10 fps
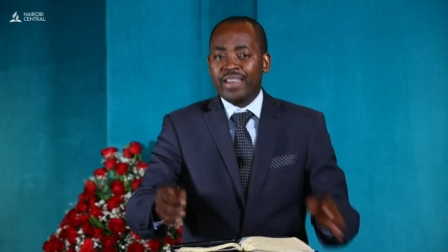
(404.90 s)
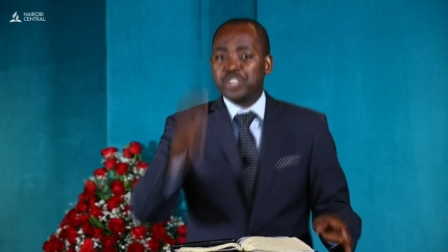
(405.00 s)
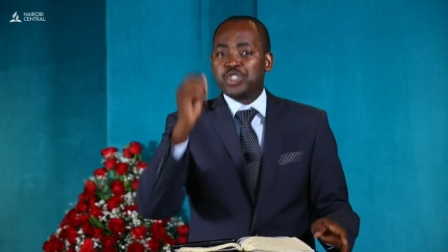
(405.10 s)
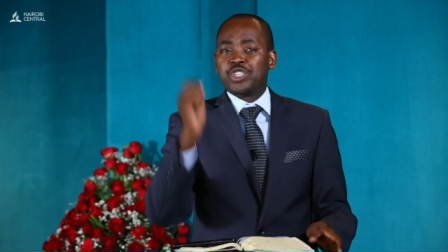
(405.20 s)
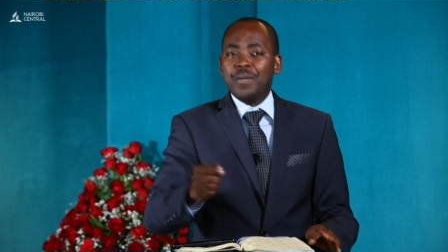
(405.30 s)
There
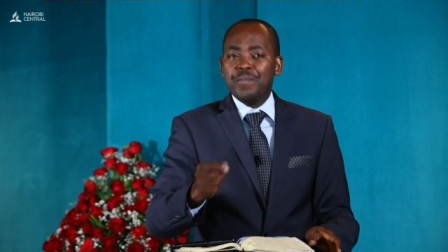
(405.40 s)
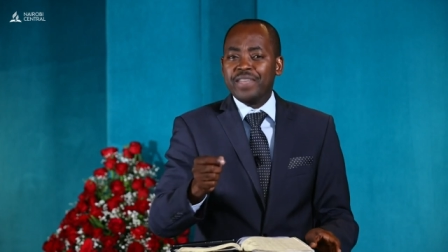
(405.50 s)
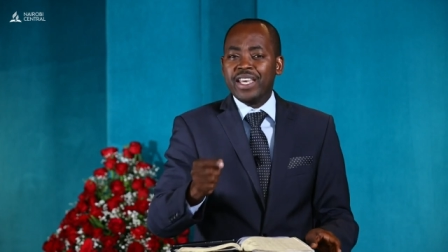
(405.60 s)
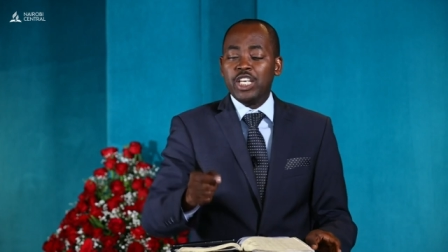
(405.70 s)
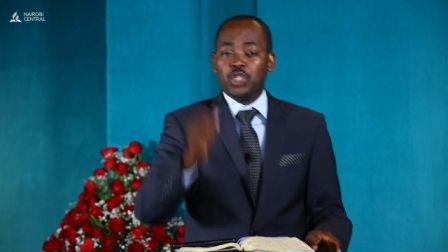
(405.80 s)
is
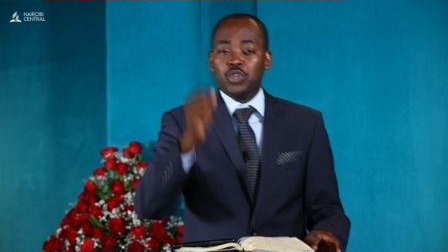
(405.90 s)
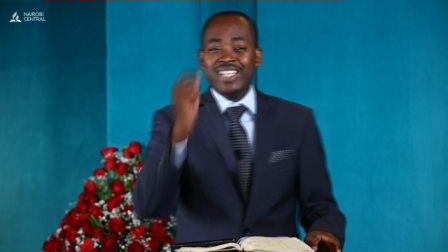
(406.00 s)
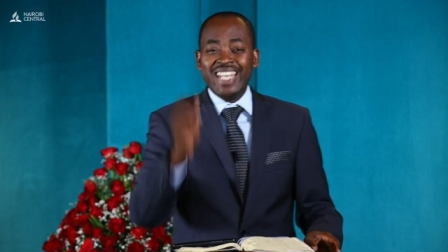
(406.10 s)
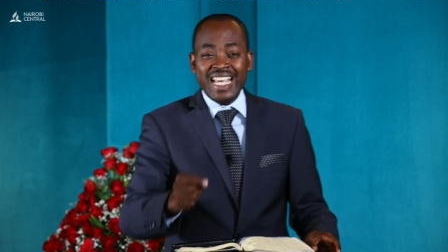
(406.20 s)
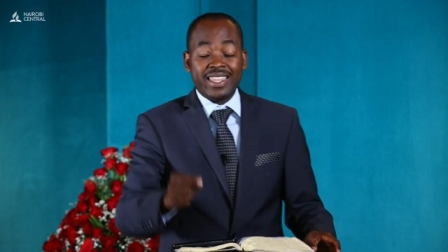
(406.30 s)
something
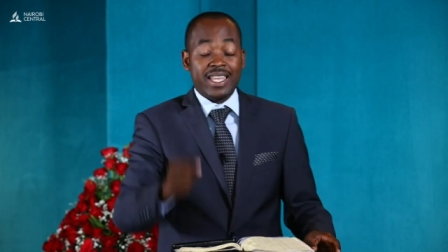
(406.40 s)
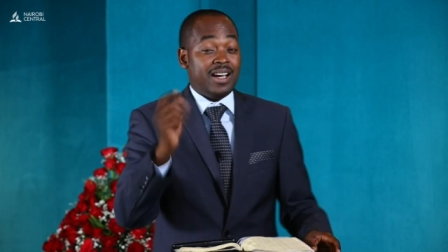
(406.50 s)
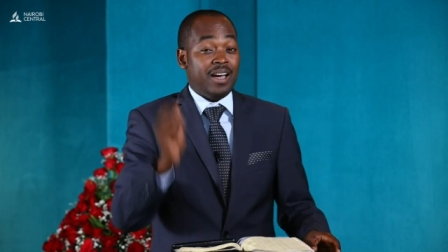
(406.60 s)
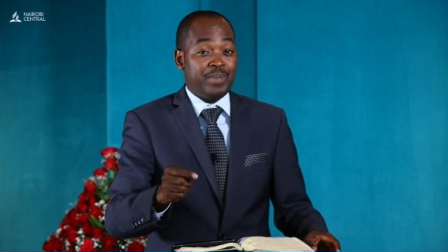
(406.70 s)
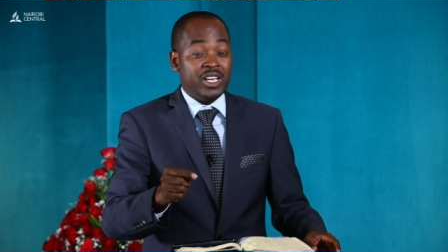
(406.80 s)
unique that
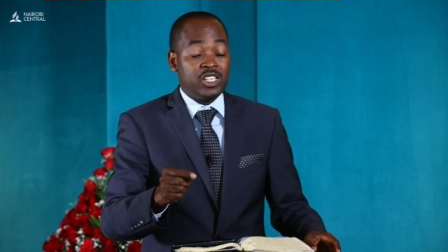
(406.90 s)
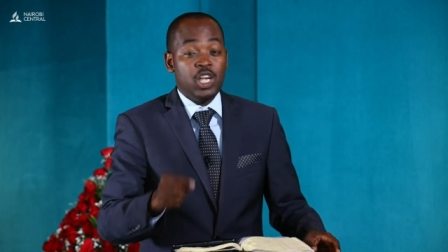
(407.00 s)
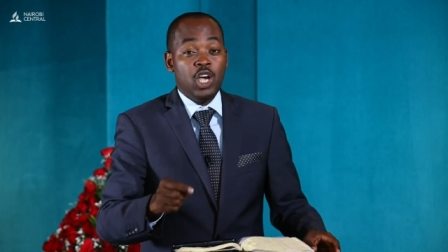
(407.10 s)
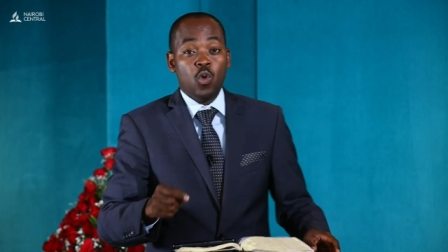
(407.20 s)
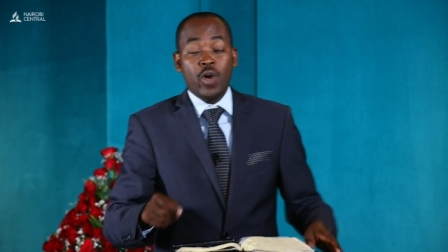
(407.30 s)
happens
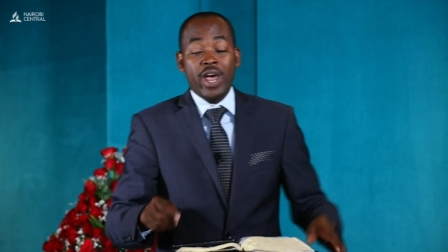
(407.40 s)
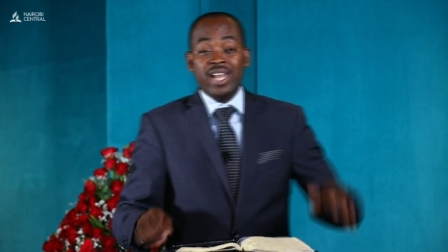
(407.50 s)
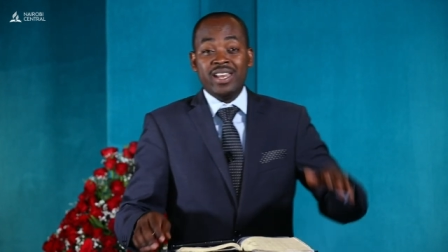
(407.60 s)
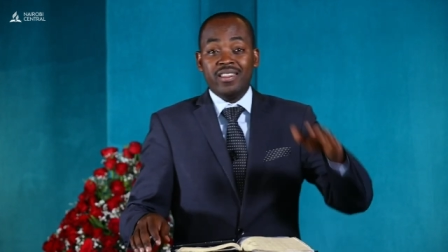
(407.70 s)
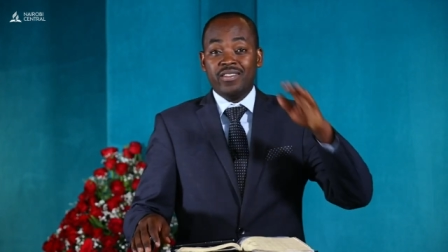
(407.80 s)

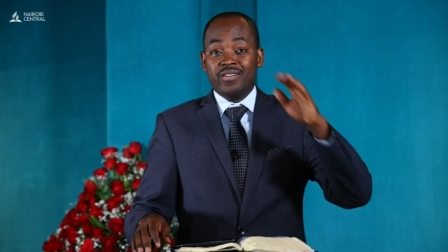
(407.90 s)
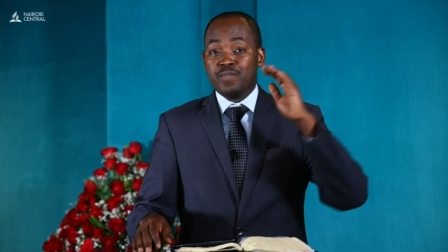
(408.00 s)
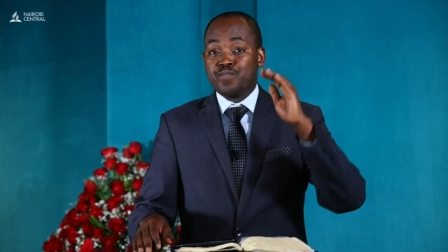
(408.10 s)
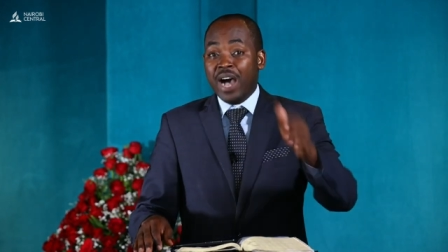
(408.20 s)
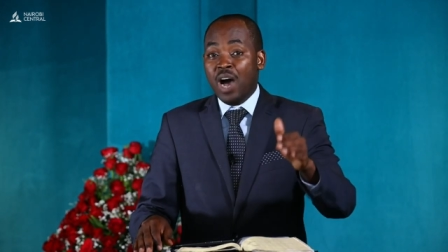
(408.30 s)
when
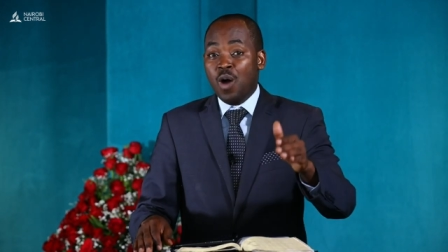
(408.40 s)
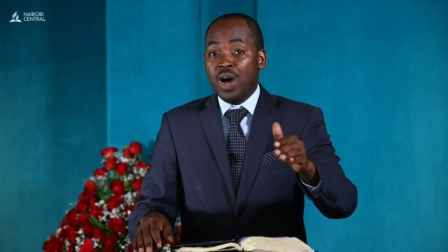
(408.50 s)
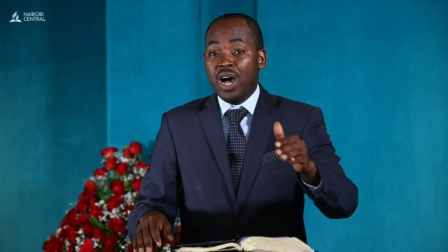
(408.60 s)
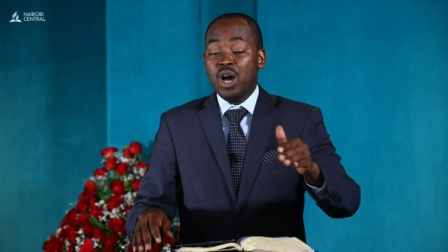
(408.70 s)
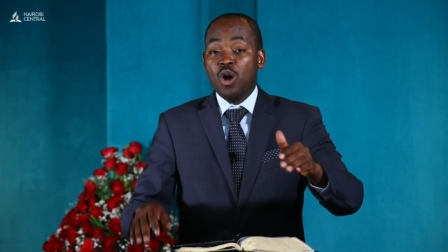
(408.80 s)
the
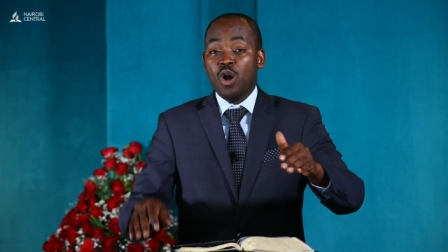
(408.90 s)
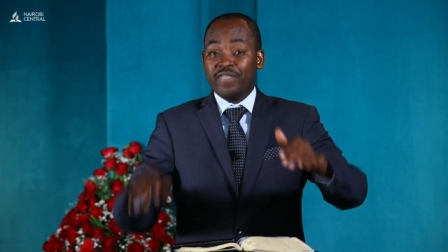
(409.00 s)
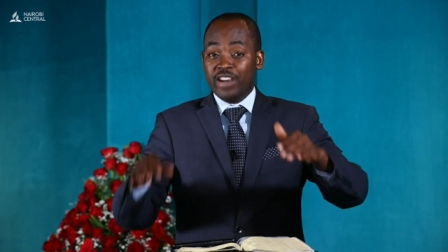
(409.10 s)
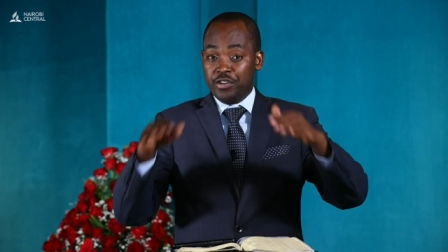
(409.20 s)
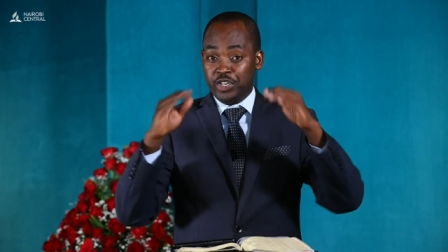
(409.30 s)
power
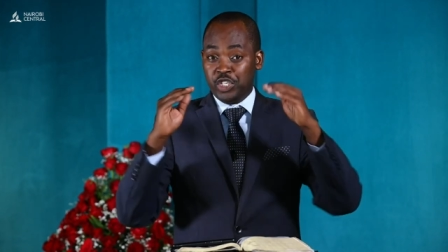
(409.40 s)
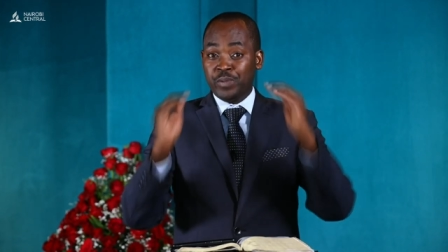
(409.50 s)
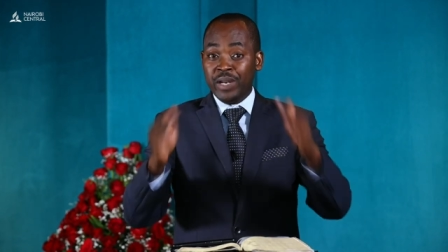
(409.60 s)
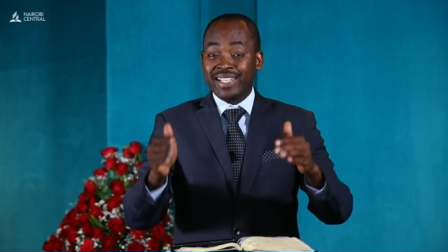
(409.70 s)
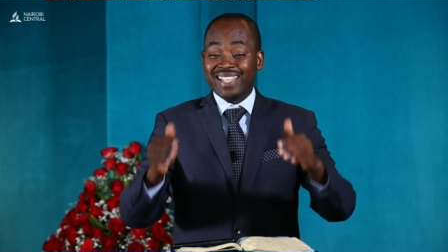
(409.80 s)
of the Holy
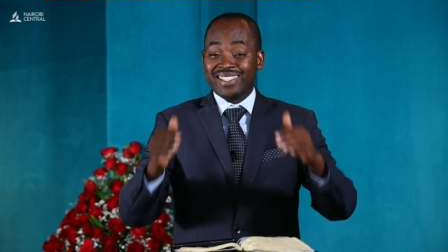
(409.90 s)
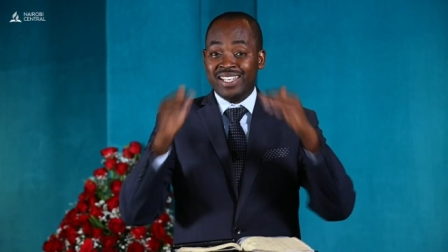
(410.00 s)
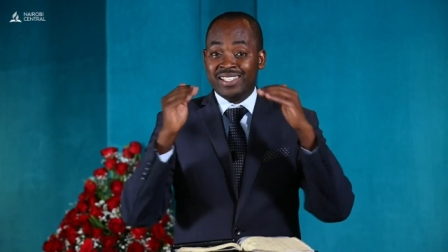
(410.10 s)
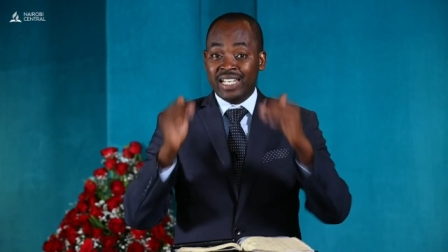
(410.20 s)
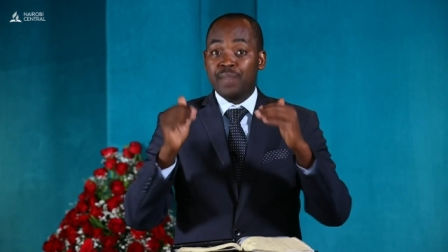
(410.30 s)
Spirit has
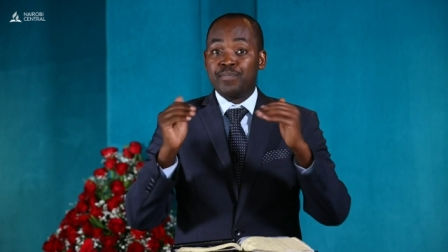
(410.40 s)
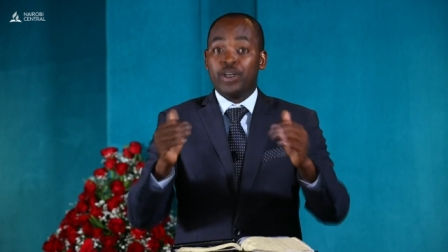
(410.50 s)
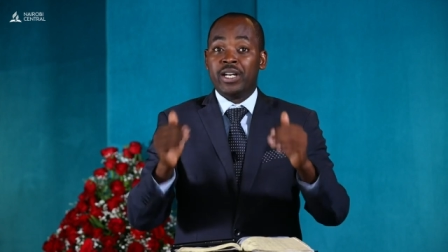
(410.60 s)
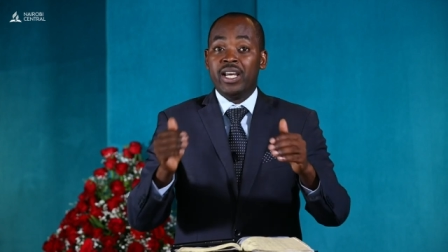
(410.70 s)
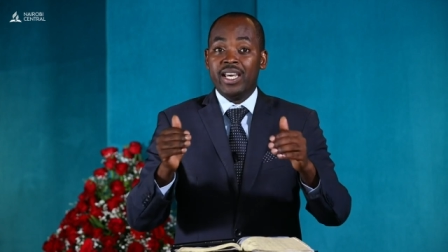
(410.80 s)
descended
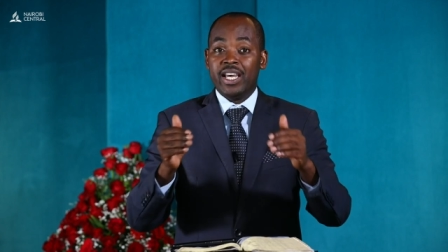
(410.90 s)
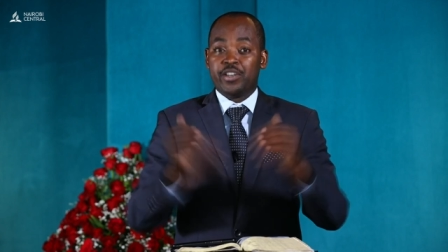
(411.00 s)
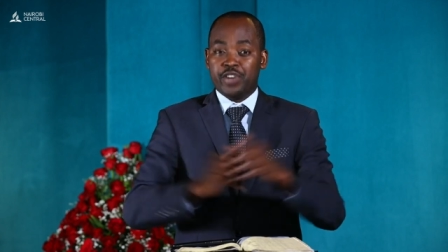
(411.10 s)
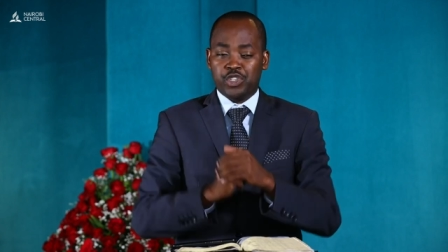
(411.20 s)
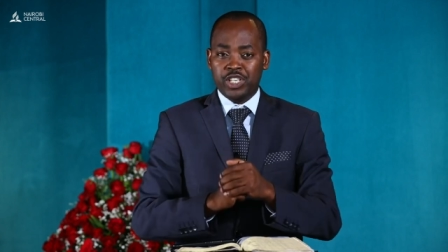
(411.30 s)
upon a
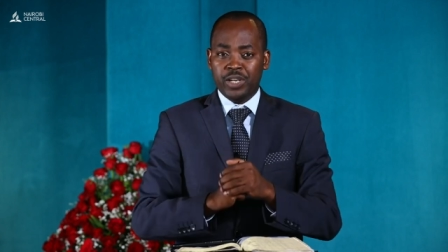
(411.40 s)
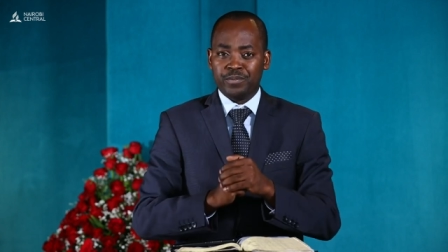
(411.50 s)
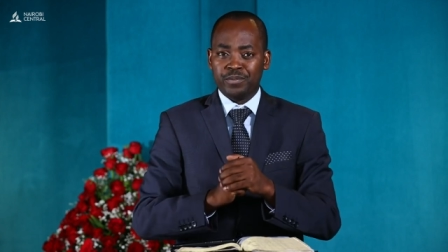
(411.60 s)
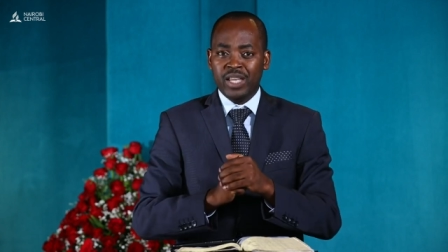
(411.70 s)
Christian.